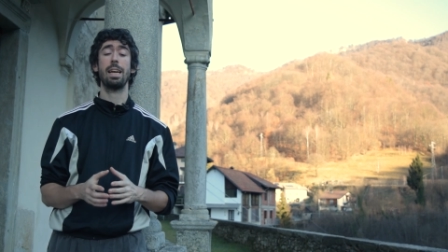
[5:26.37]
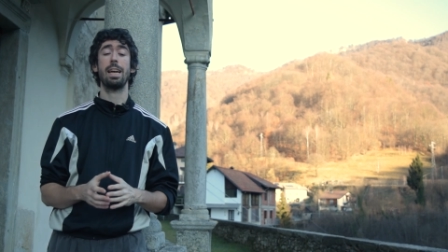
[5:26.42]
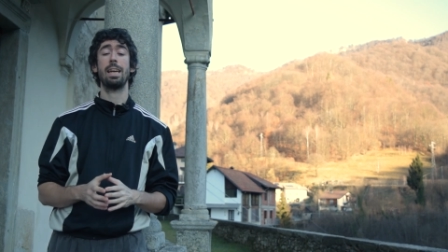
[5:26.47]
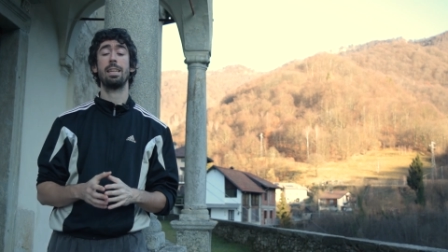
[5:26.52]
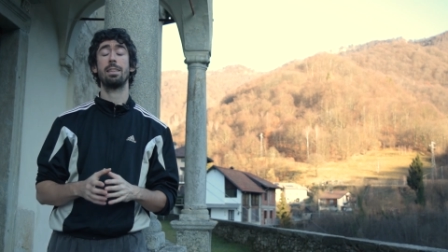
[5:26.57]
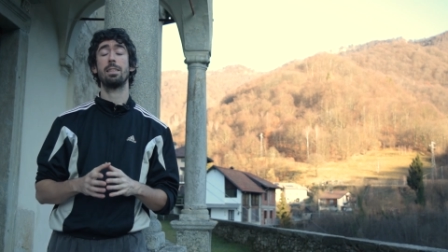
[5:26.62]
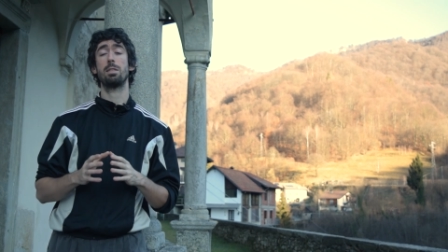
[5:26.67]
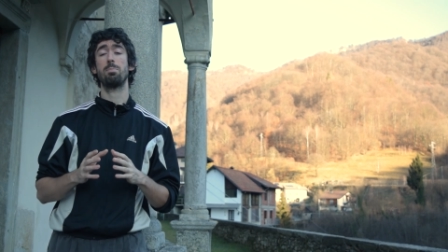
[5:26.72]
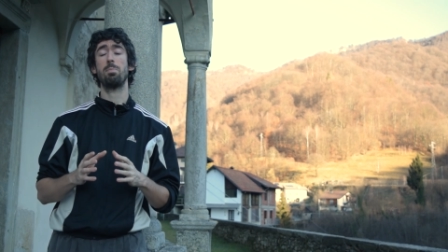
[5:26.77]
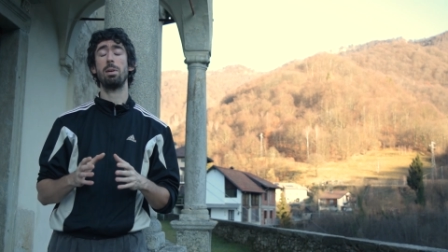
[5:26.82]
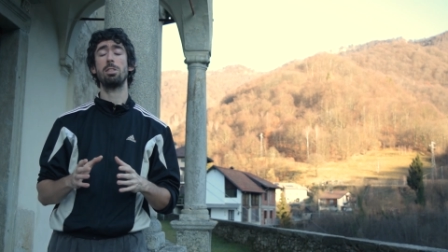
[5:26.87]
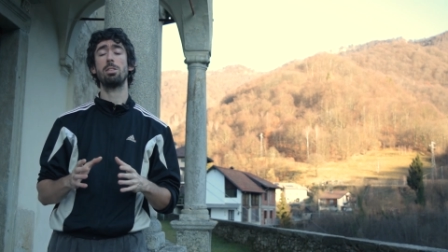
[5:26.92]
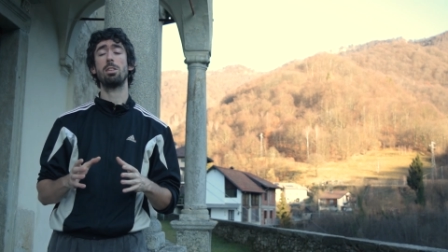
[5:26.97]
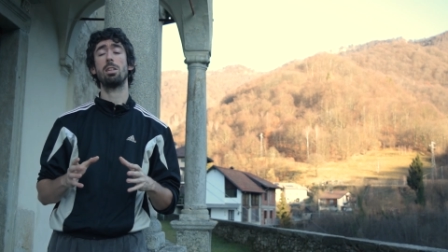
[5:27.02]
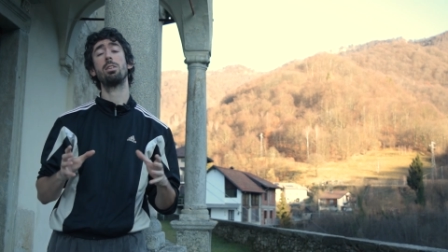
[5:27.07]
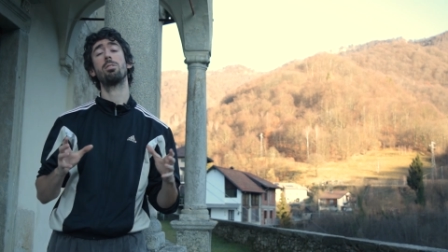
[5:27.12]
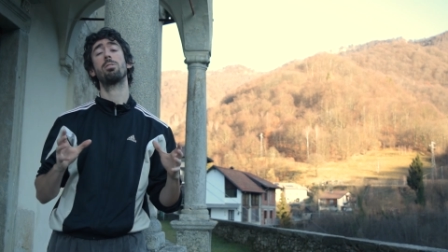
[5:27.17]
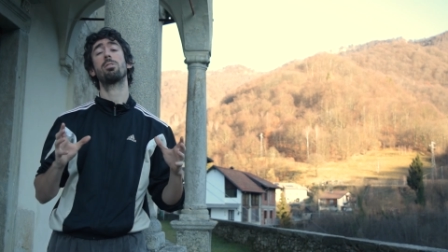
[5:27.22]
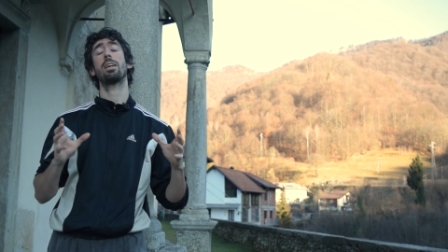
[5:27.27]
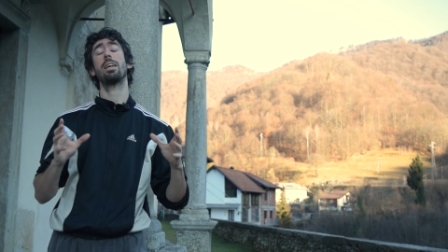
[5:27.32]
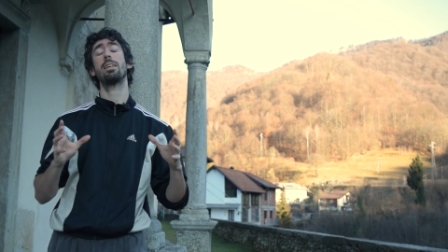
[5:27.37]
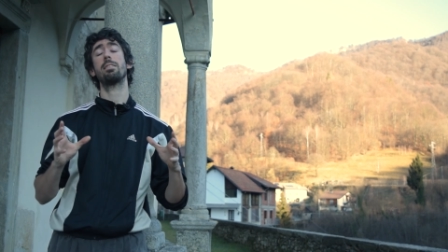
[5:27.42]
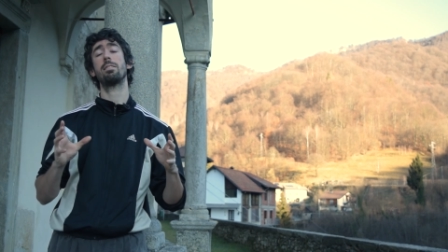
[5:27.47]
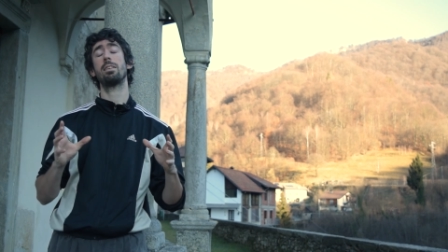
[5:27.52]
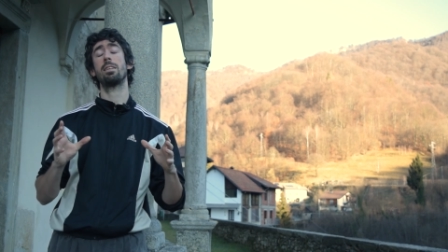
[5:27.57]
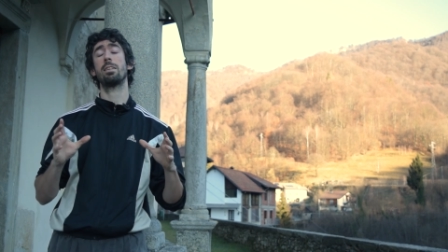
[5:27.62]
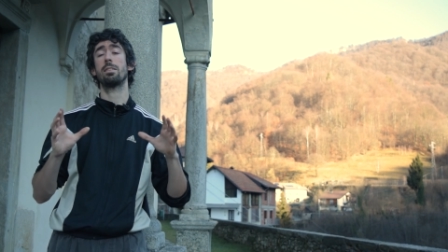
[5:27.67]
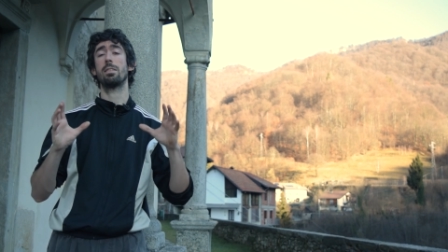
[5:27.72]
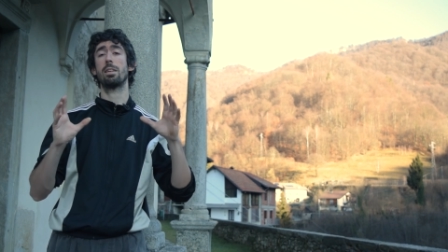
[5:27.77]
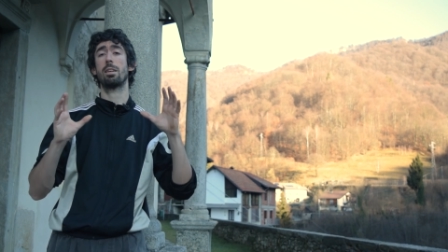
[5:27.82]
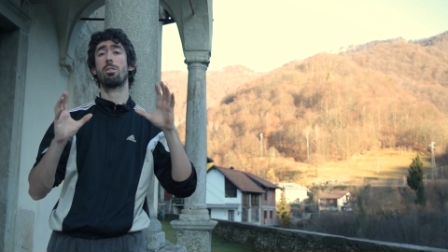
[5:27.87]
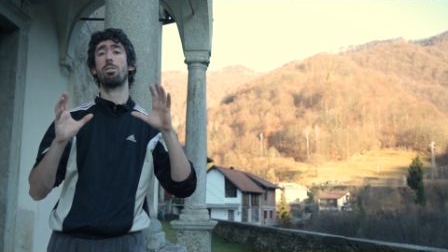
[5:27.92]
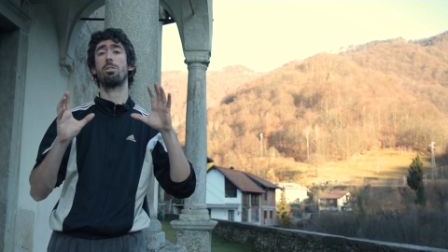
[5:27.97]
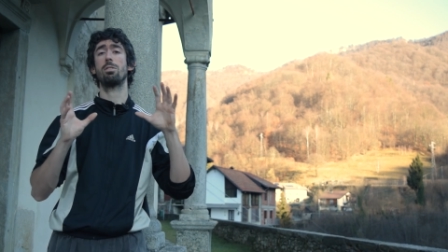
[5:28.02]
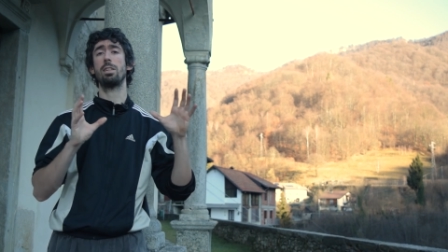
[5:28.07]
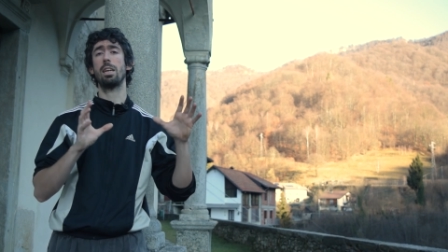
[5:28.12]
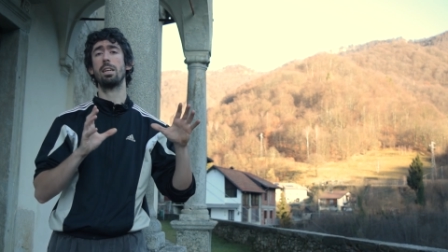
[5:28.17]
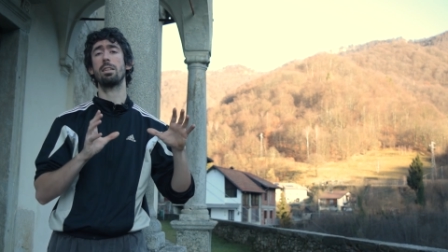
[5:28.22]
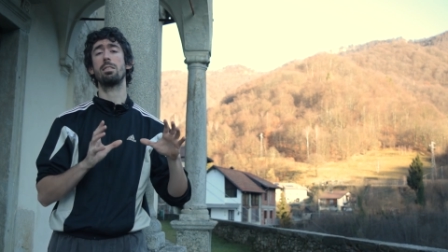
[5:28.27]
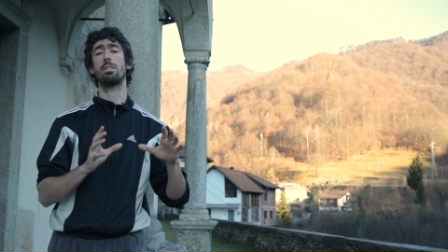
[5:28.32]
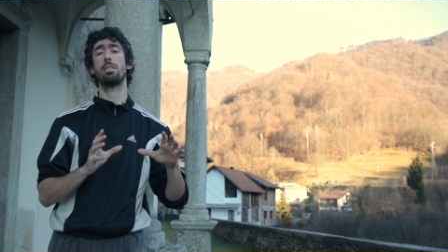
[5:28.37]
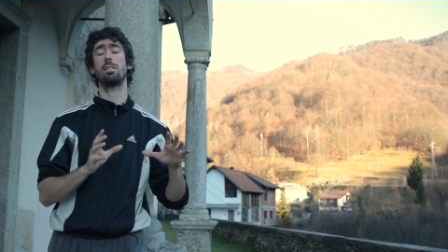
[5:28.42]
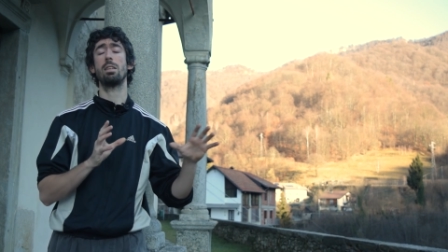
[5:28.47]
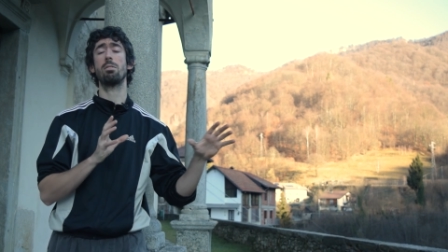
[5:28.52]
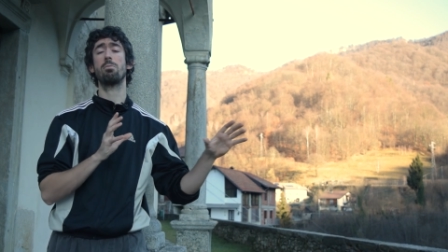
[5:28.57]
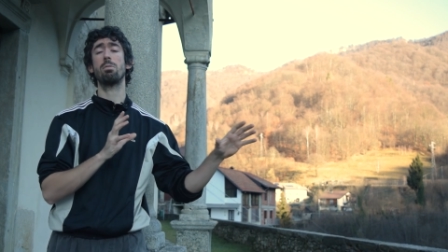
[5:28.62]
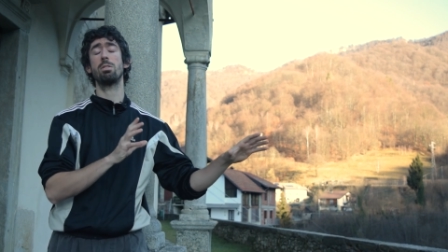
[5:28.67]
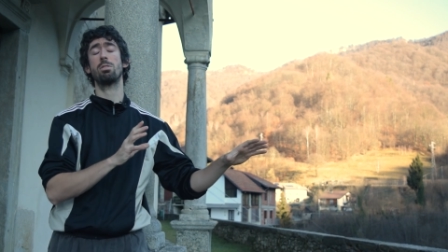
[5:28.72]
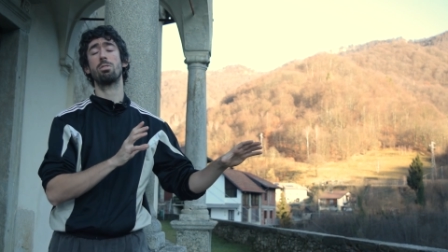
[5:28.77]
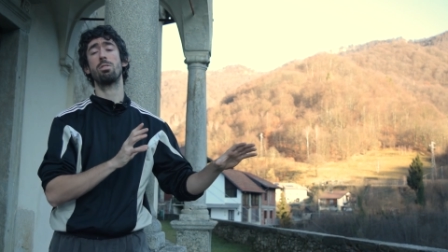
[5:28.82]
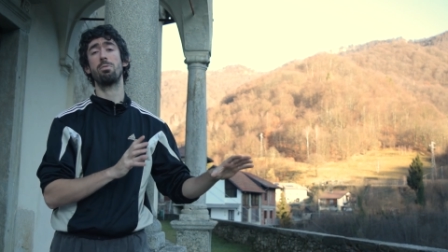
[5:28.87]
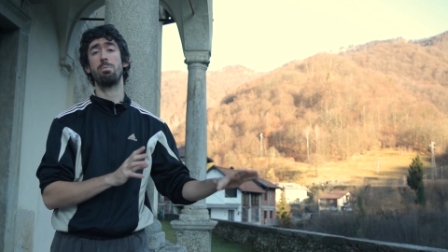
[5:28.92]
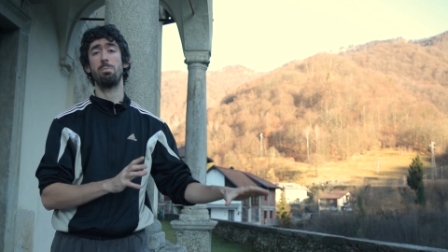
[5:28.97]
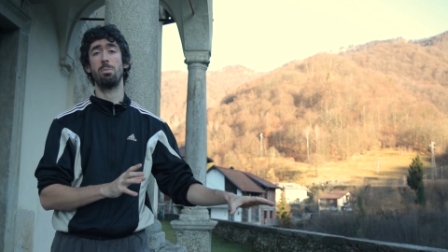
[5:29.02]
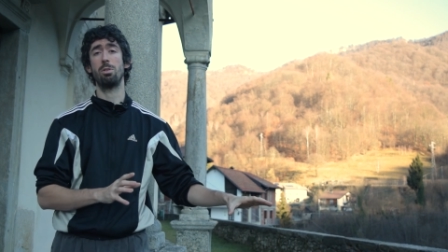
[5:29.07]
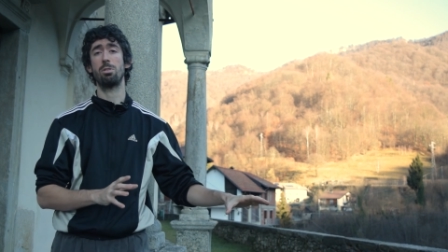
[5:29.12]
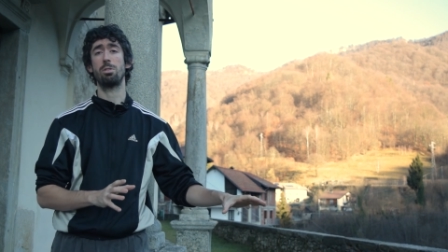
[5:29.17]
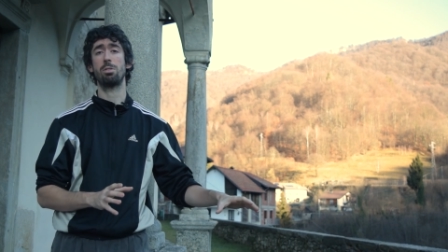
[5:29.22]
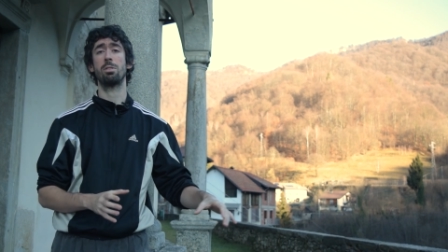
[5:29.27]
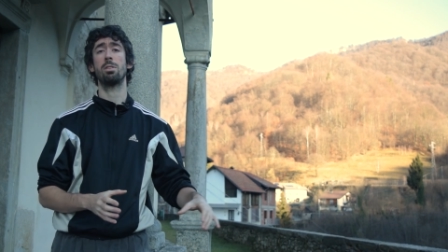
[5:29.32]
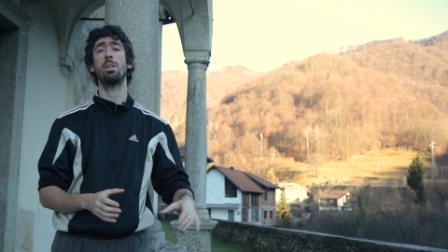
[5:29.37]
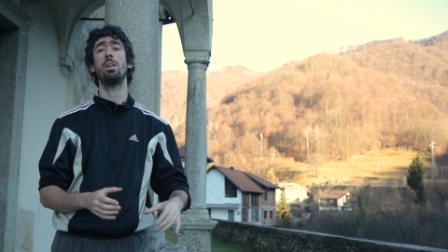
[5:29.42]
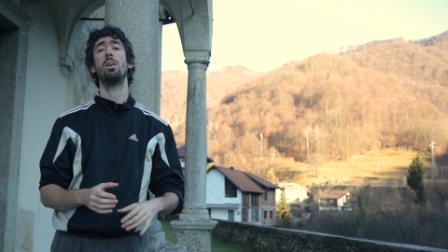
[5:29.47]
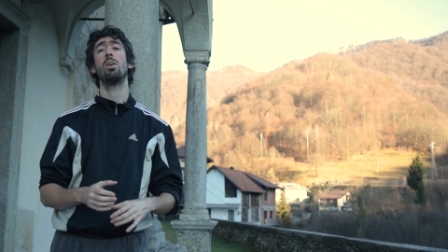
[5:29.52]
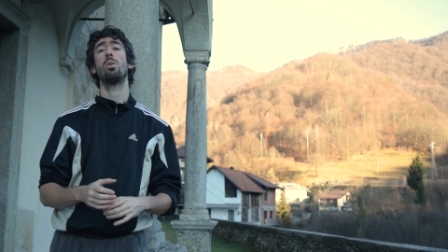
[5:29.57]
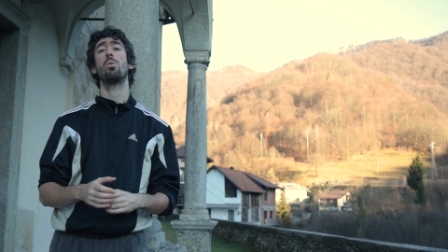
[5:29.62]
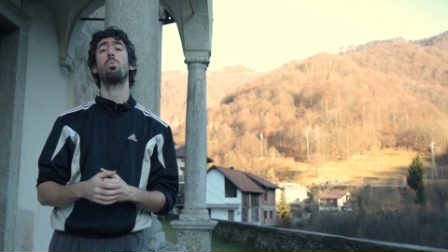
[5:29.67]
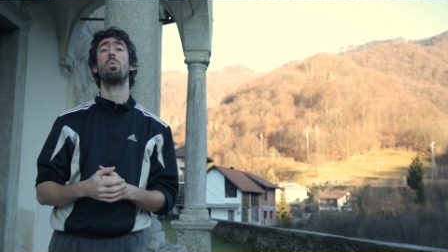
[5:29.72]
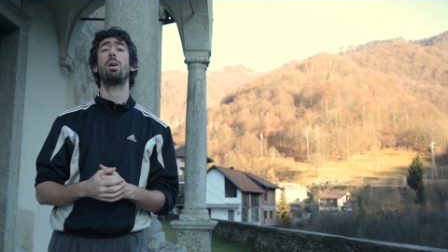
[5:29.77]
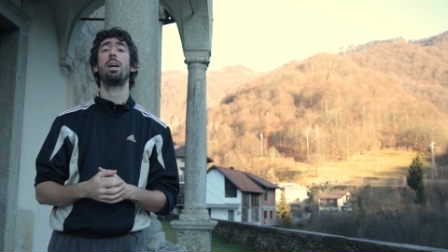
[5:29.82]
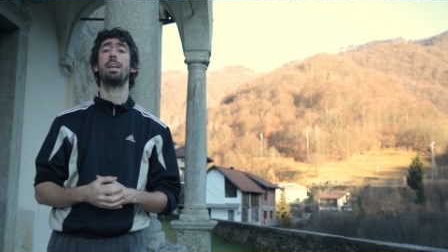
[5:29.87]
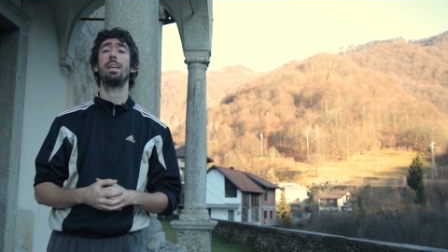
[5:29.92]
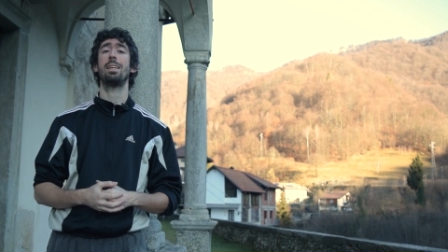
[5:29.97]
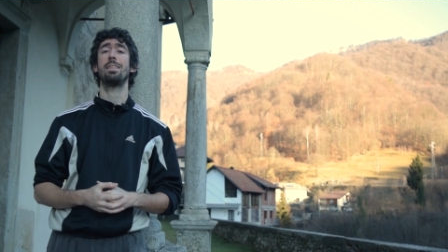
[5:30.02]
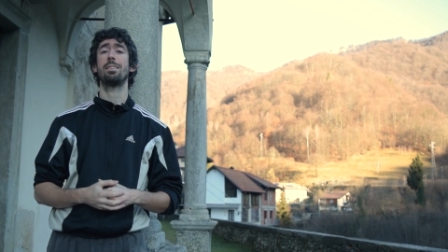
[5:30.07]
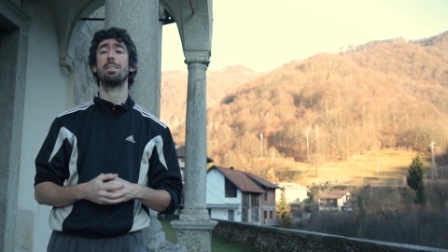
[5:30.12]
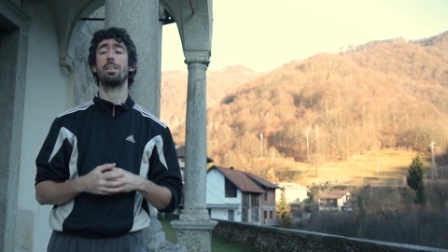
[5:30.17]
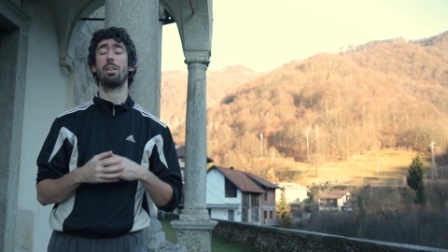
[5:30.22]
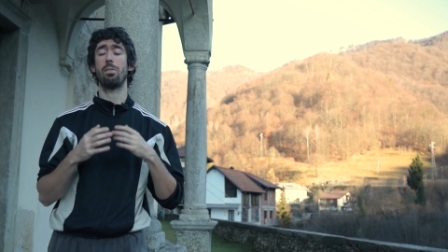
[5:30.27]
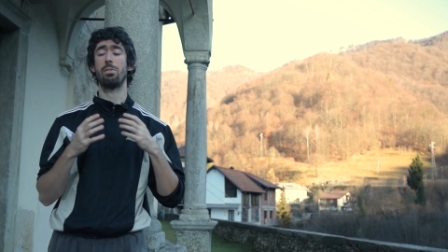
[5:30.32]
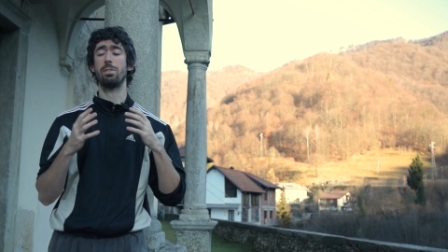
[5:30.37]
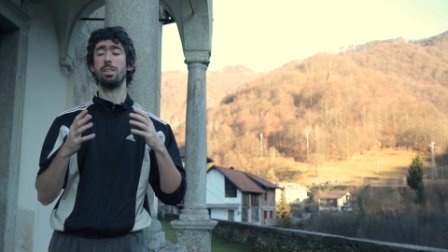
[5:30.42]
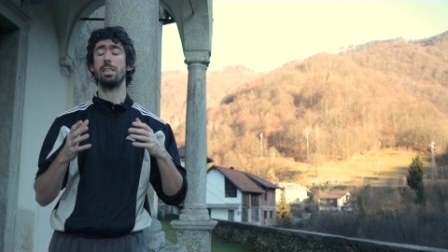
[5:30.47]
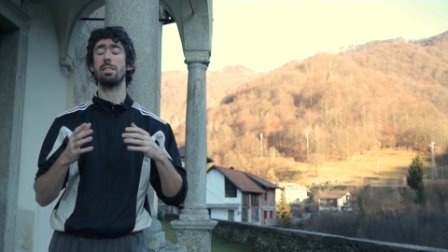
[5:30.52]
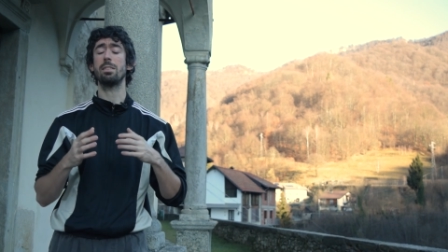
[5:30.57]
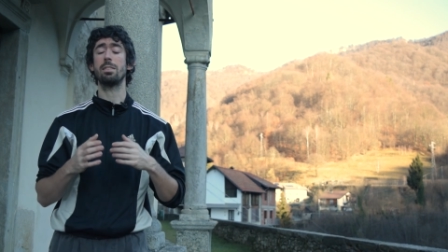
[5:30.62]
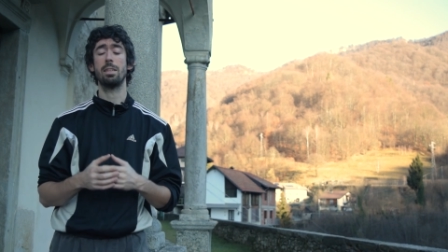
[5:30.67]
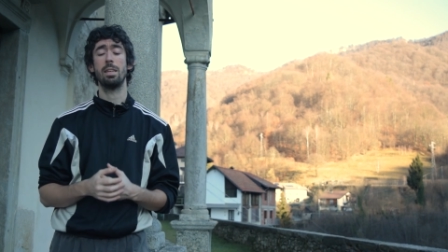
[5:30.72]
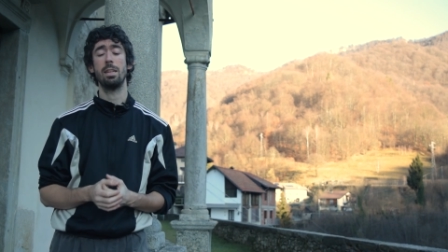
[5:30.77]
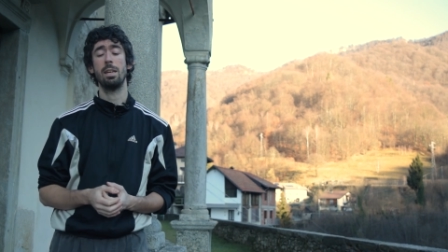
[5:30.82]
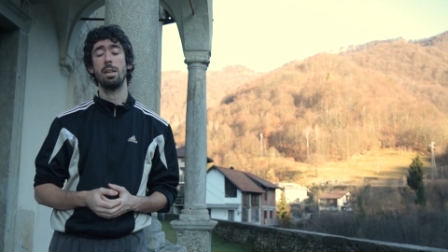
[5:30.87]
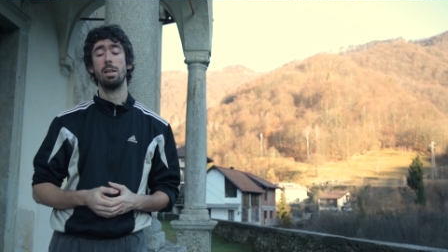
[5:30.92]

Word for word: and especially on getting the correct sequence of motion while landing the thrust,